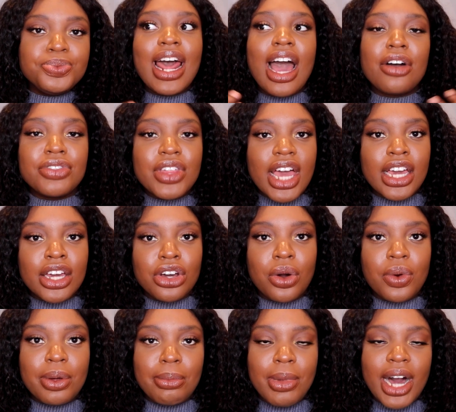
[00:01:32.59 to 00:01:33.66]
and have that end
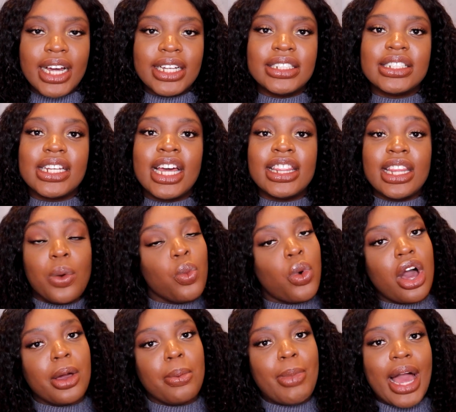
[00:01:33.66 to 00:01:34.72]
goal in mind and then
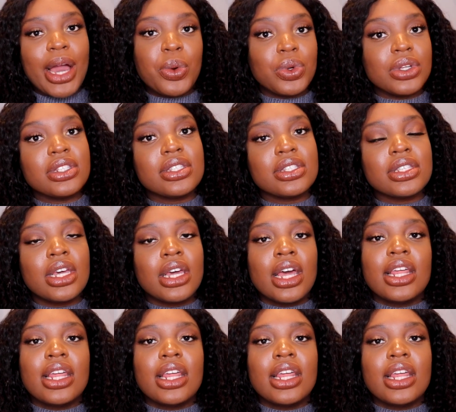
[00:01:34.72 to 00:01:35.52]
work backwards.